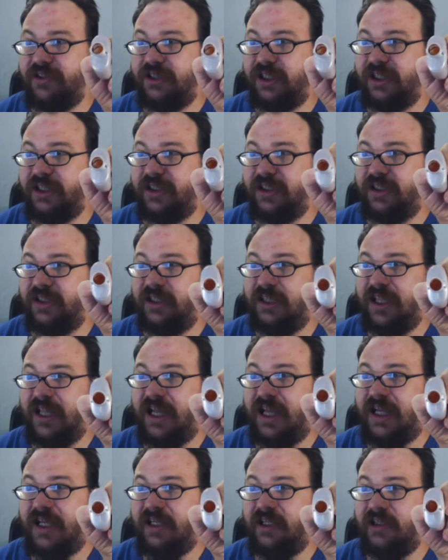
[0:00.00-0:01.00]
there's like a
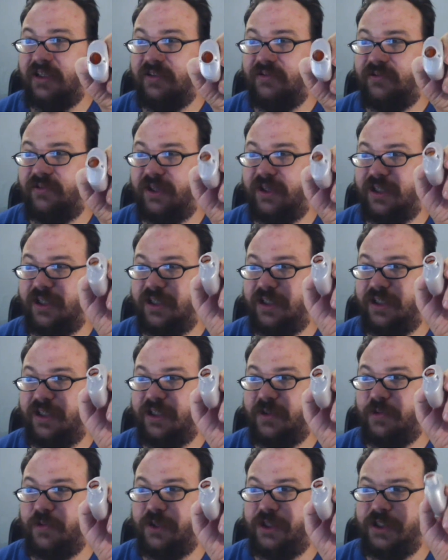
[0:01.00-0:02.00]
lot of
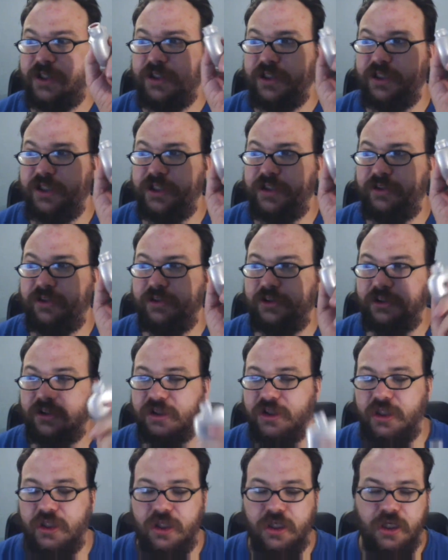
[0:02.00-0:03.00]
liquid in here.
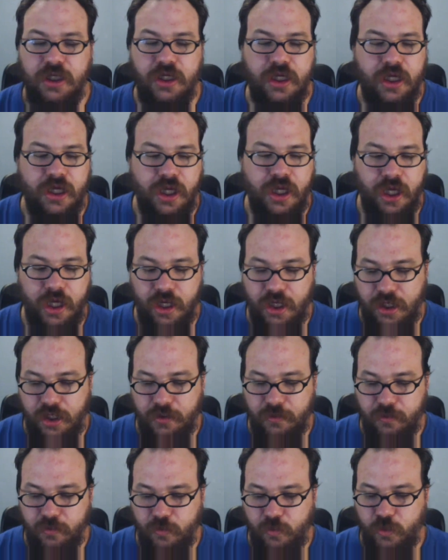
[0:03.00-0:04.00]

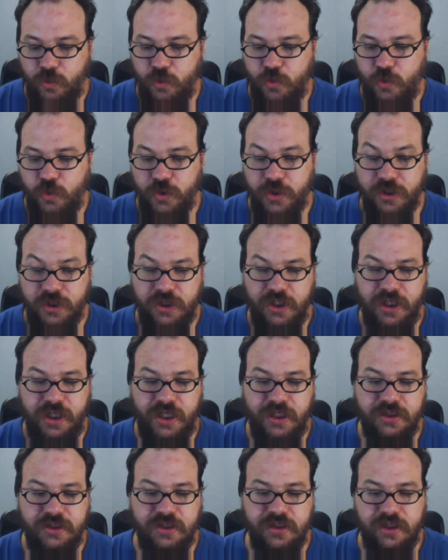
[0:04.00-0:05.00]
And that
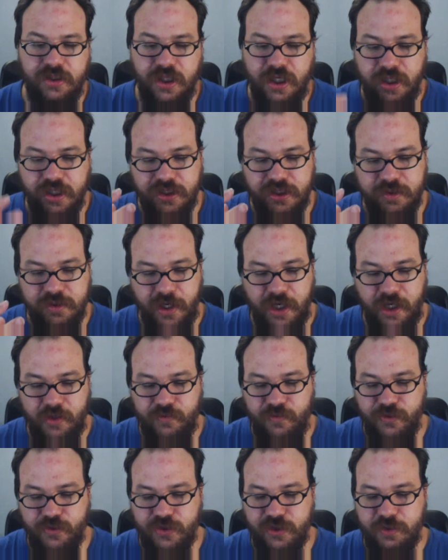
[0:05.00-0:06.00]
has a nice,
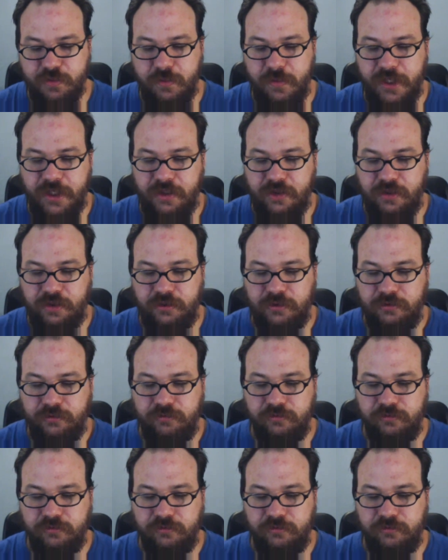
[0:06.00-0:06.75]
powerful smell.